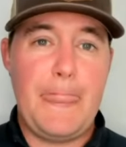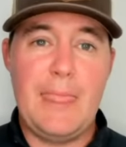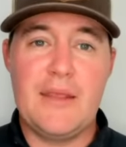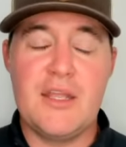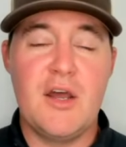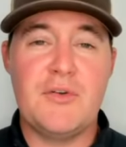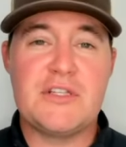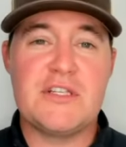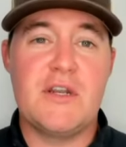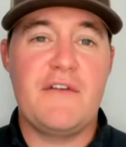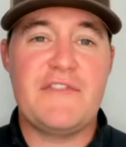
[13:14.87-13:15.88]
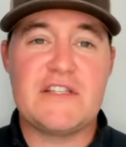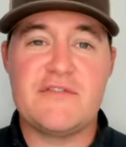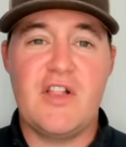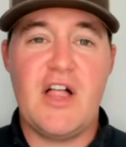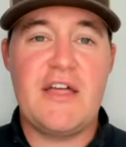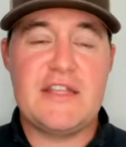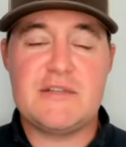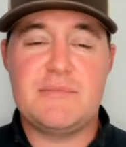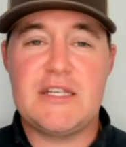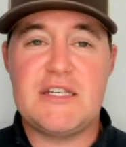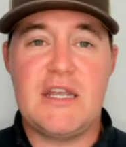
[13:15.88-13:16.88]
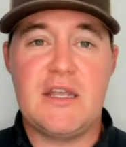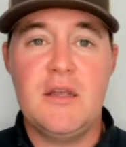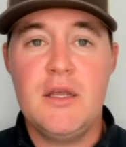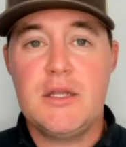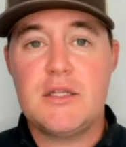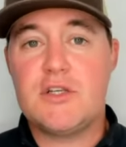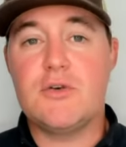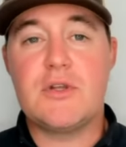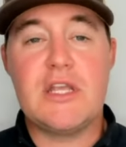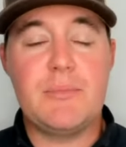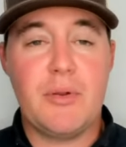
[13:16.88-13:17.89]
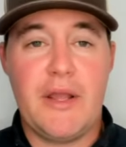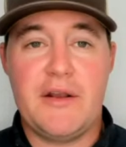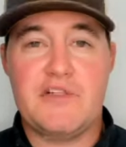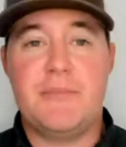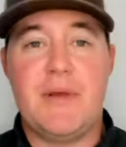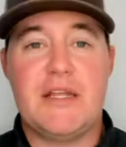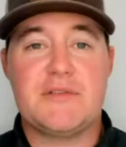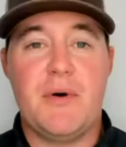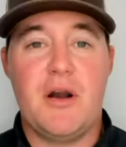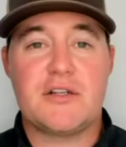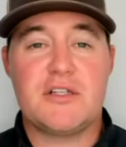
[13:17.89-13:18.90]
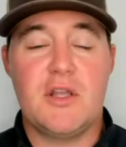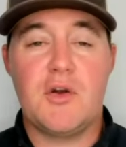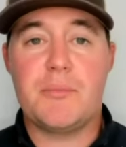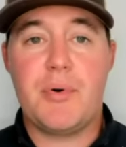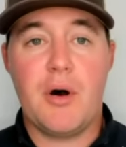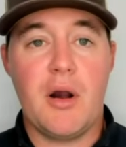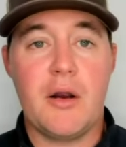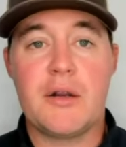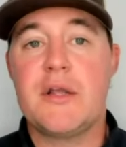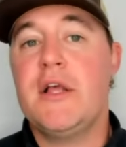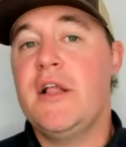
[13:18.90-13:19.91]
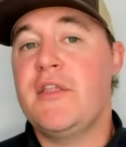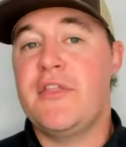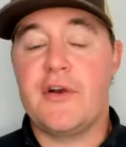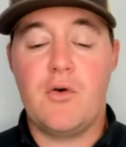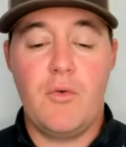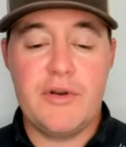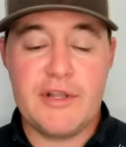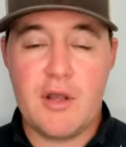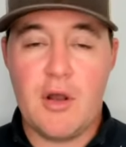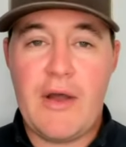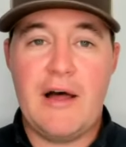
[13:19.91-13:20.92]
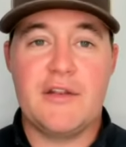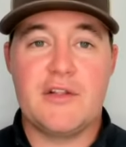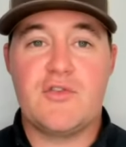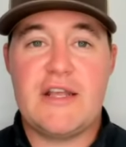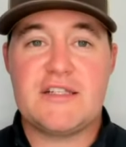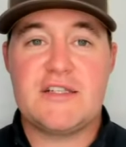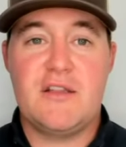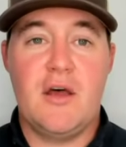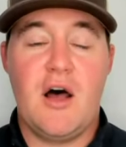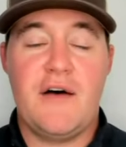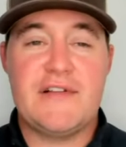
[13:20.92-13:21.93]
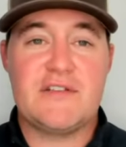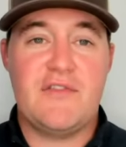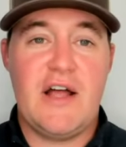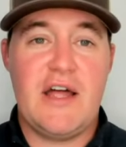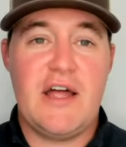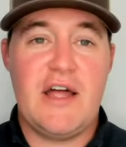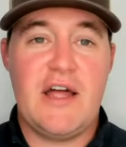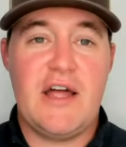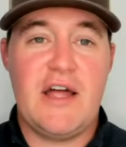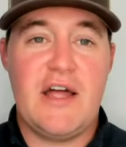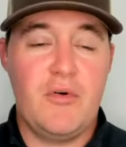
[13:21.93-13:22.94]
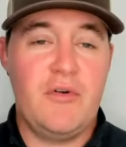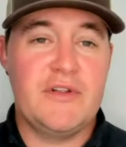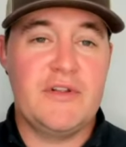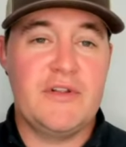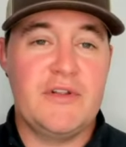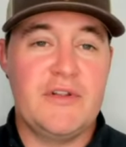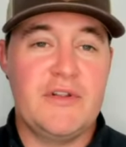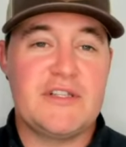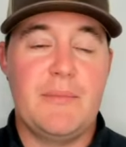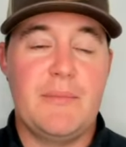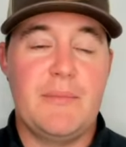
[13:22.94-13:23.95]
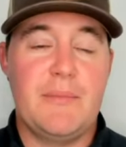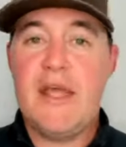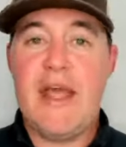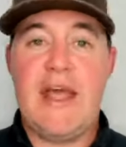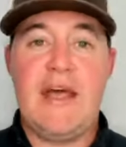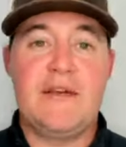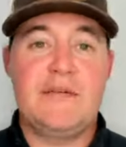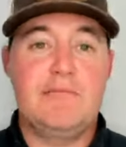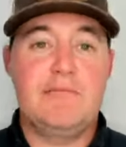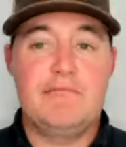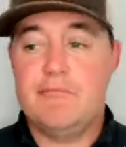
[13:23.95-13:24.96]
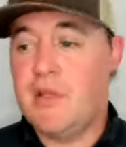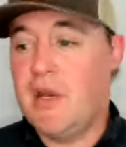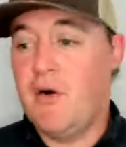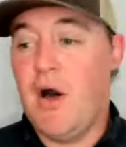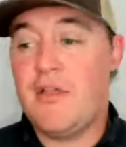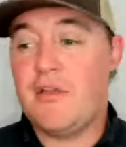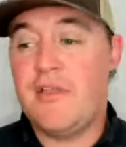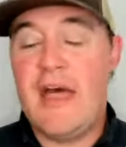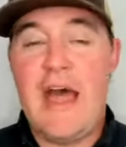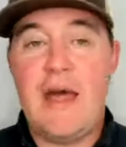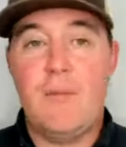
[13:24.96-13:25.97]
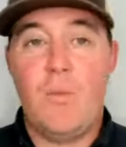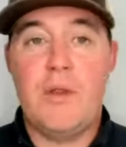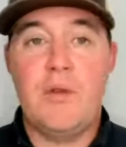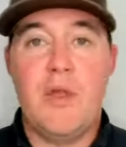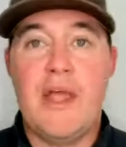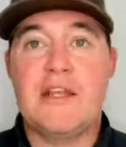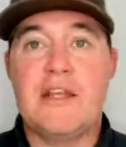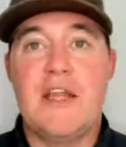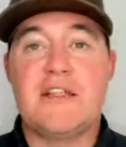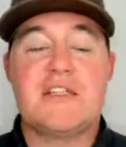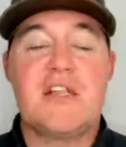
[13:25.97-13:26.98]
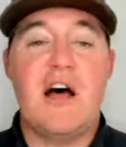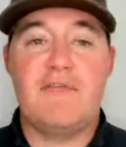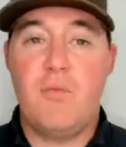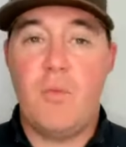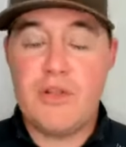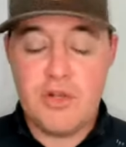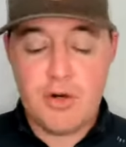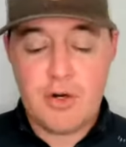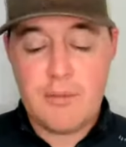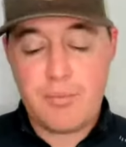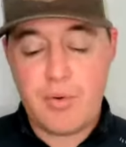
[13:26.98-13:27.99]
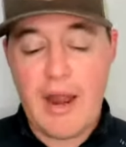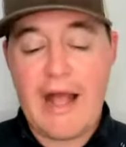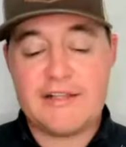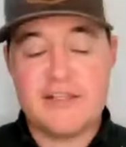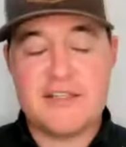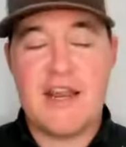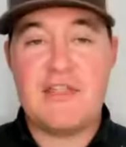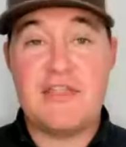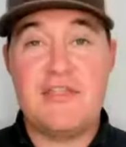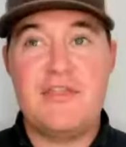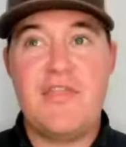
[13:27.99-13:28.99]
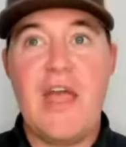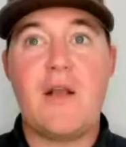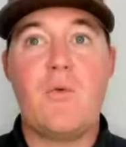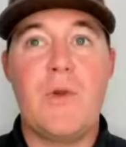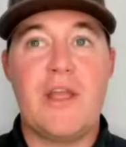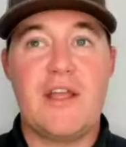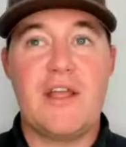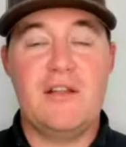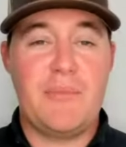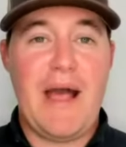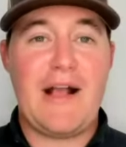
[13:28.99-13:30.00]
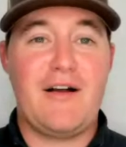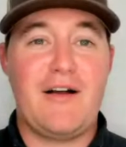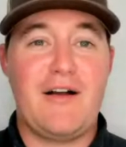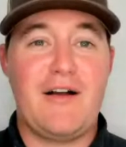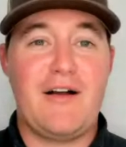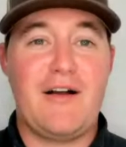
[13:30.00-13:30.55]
You know, it's an offensive line that's missing two key players in Ben Sparks and Logan Parr. They're going to go out and address the offensive line portal at some point, and you know, other than that, when and it, it's tough when you're in practice, and I think we can look back on this